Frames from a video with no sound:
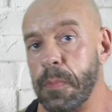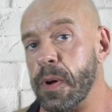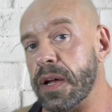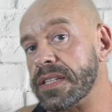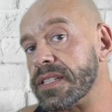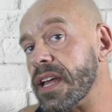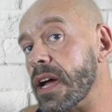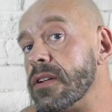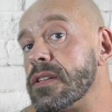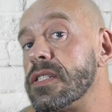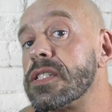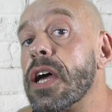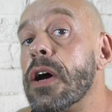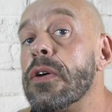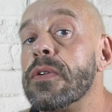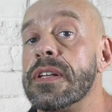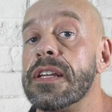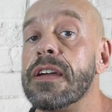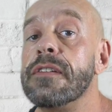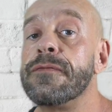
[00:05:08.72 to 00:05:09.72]
but don't
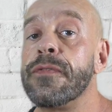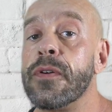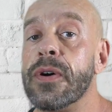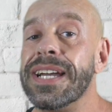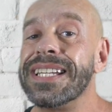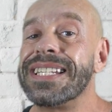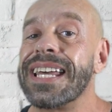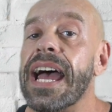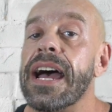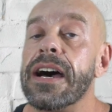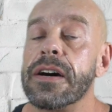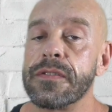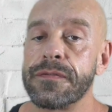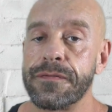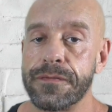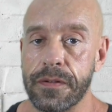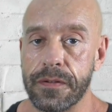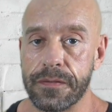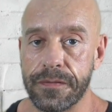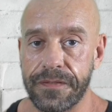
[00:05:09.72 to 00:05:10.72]
totally avoid
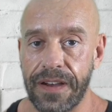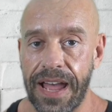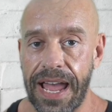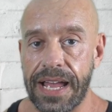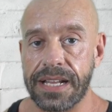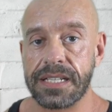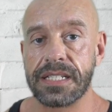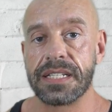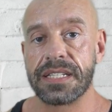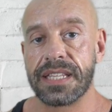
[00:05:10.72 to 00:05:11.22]
healthful fats,